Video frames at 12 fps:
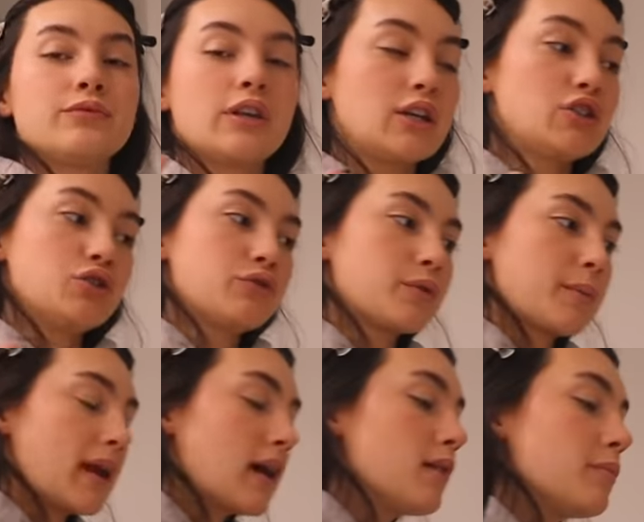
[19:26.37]
like do for
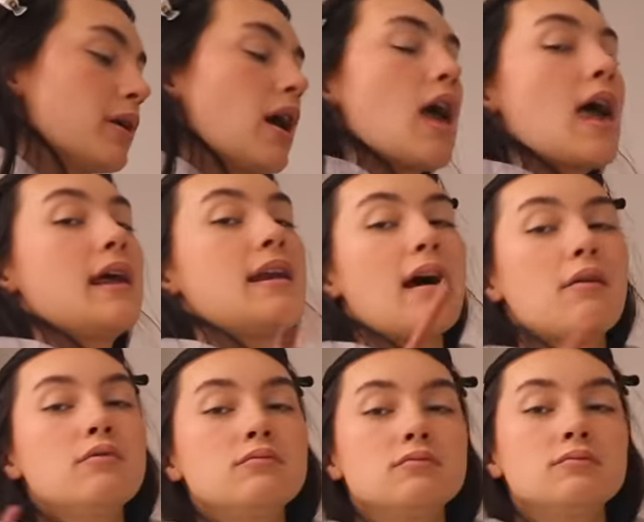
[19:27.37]
makeup, and
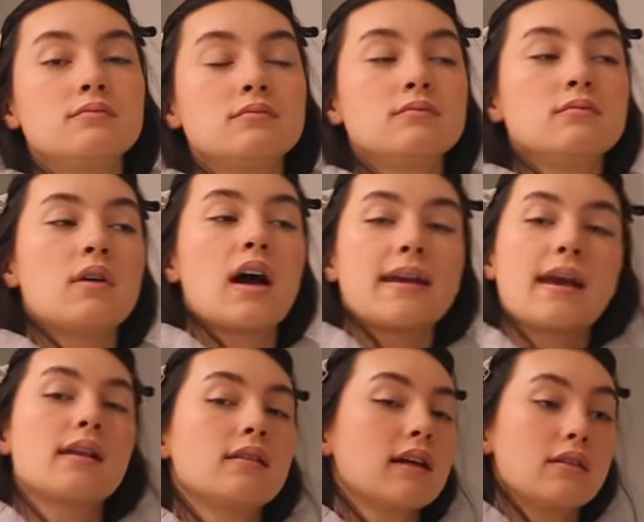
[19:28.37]
now I
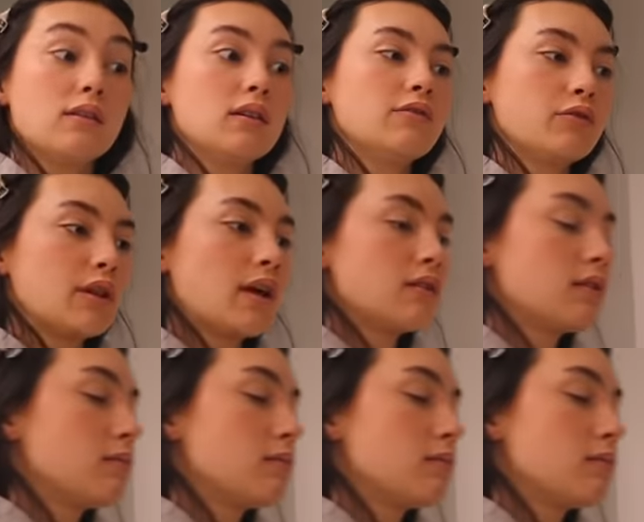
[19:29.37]
can't like live without